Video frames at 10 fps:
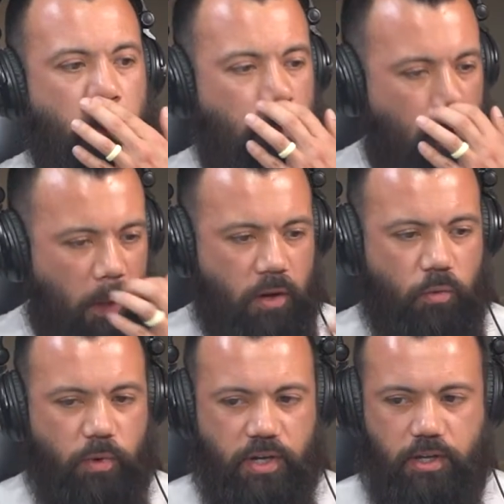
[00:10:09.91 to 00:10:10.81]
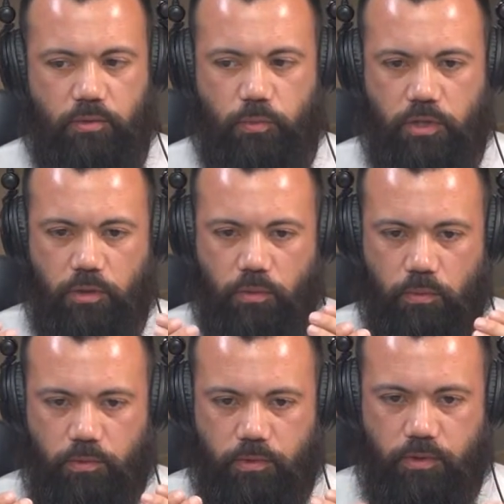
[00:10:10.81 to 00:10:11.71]
But when
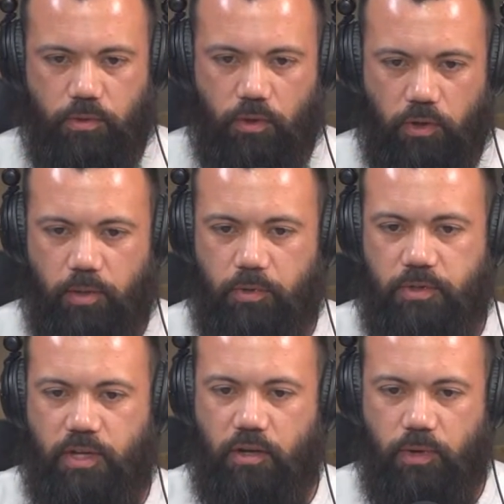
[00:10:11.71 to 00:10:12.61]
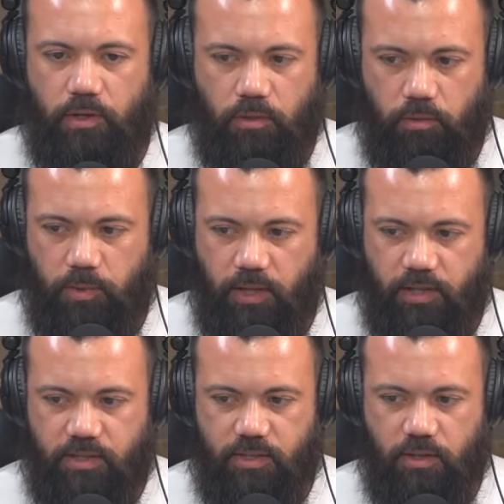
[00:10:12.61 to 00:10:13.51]
you are able to take away a little bit of
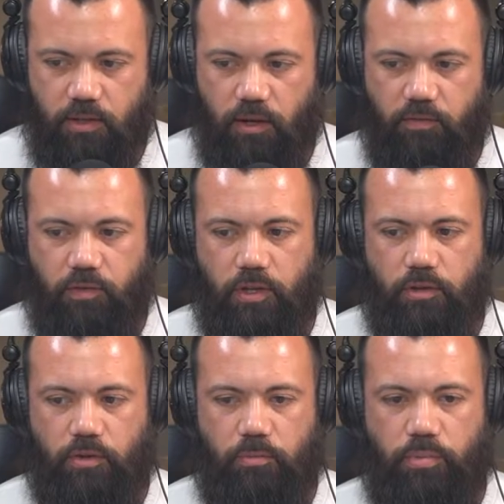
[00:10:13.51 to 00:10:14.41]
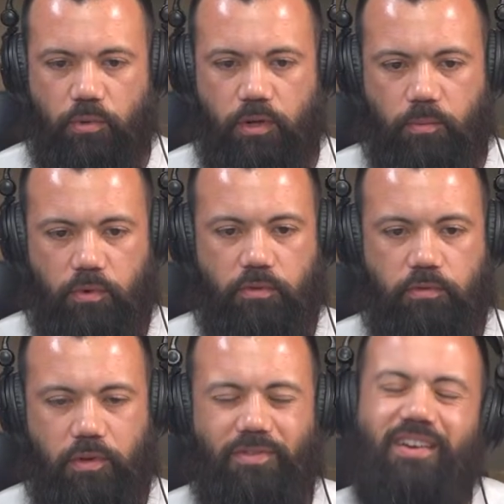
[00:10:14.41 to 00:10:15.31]
that sting, I feel like you can pull out more of the flavor.